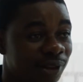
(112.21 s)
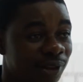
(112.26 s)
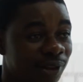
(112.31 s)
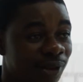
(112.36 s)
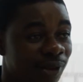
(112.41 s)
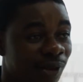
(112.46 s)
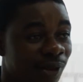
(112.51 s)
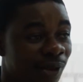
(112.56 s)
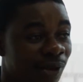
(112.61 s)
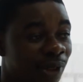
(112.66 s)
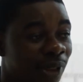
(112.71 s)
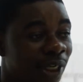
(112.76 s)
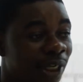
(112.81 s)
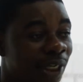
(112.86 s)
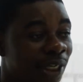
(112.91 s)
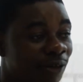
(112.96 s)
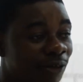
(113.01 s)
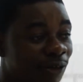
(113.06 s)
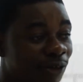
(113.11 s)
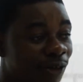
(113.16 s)
They
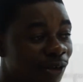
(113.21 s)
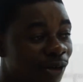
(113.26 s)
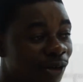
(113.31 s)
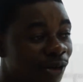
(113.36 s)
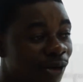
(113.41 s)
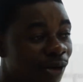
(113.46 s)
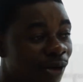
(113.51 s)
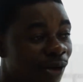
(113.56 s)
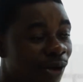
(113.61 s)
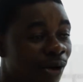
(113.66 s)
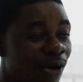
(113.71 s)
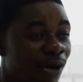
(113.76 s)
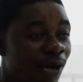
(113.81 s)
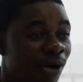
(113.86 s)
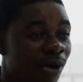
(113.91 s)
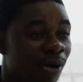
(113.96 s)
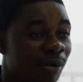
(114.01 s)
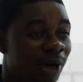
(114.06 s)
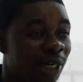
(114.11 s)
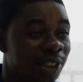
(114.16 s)
give
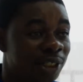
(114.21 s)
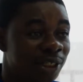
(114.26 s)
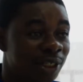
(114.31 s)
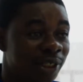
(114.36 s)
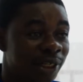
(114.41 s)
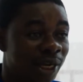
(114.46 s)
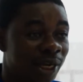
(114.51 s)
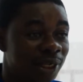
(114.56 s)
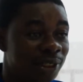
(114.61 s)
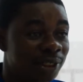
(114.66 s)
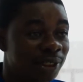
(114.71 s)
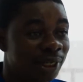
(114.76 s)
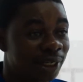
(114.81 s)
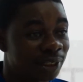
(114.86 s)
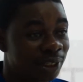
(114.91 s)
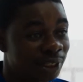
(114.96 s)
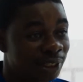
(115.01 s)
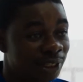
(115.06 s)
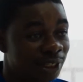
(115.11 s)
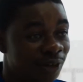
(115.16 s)
all materials
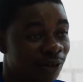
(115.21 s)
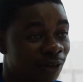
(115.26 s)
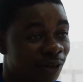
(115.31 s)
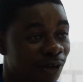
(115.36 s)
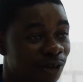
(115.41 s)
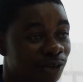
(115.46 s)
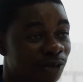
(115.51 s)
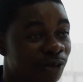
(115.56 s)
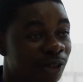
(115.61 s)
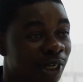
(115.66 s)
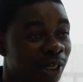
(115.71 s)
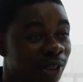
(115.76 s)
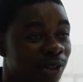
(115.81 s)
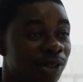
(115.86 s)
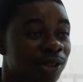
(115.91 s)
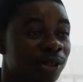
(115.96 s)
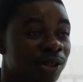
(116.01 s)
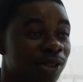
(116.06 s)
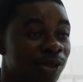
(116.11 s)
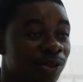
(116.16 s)
necessary for students
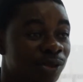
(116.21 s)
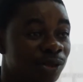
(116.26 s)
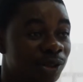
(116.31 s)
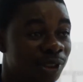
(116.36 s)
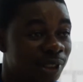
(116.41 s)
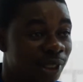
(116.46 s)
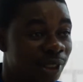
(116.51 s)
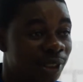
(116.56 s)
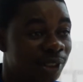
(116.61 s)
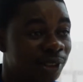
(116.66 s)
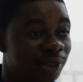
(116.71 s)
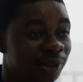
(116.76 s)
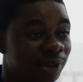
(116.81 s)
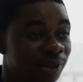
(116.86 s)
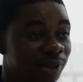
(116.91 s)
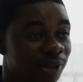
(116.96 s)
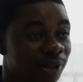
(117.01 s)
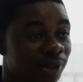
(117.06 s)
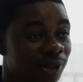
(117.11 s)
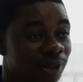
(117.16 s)
to study.
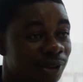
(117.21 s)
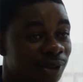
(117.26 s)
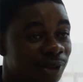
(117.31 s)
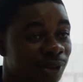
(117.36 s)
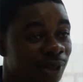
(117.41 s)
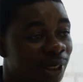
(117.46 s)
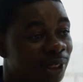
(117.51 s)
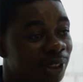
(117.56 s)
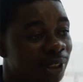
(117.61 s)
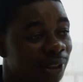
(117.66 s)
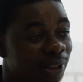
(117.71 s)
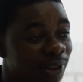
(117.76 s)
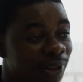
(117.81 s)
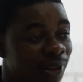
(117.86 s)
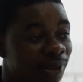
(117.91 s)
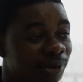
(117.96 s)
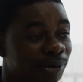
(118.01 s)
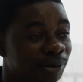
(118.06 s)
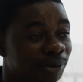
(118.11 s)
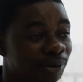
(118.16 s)
So I think
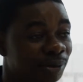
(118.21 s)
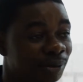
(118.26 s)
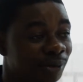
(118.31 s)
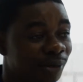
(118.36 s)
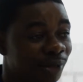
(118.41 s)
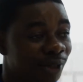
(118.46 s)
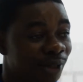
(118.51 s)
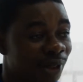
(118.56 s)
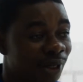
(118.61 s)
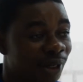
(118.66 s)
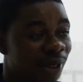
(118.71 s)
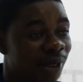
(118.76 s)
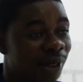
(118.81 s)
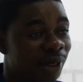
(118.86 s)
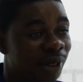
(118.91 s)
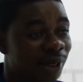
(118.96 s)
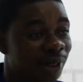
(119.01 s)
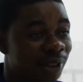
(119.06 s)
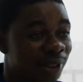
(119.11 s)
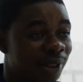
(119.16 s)

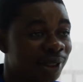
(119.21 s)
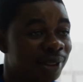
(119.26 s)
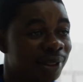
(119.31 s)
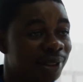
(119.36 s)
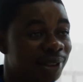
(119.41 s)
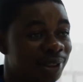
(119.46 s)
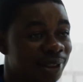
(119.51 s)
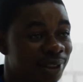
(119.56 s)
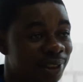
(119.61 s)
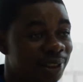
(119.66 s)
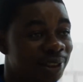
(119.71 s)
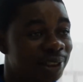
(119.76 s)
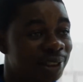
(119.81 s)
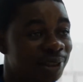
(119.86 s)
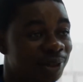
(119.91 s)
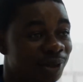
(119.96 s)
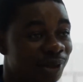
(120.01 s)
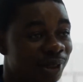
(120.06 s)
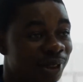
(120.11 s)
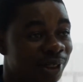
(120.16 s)

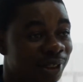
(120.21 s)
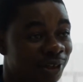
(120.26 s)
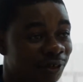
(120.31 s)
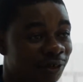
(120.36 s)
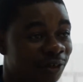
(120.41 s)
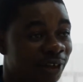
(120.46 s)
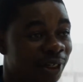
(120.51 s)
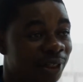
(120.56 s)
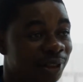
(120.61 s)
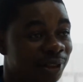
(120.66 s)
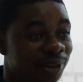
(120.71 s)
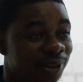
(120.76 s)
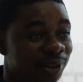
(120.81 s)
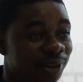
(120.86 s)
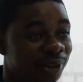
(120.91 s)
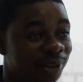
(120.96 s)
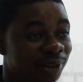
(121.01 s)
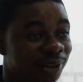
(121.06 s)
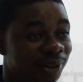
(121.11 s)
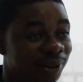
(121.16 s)
this is different.
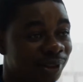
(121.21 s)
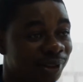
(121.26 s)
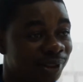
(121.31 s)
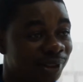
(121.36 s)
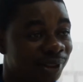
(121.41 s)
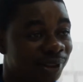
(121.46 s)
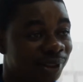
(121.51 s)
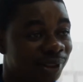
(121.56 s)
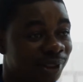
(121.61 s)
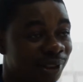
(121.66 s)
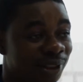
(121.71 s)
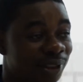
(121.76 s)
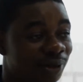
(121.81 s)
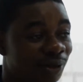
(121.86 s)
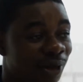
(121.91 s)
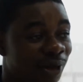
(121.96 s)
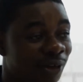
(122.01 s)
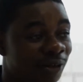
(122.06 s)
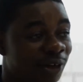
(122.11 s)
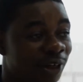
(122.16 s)
This is
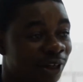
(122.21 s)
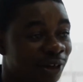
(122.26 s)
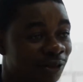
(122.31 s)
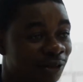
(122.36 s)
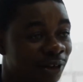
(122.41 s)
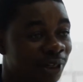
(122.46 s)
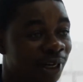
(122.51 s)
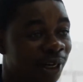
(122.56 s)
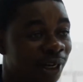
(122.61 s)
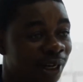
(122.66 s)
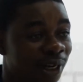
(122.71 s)
one of the different I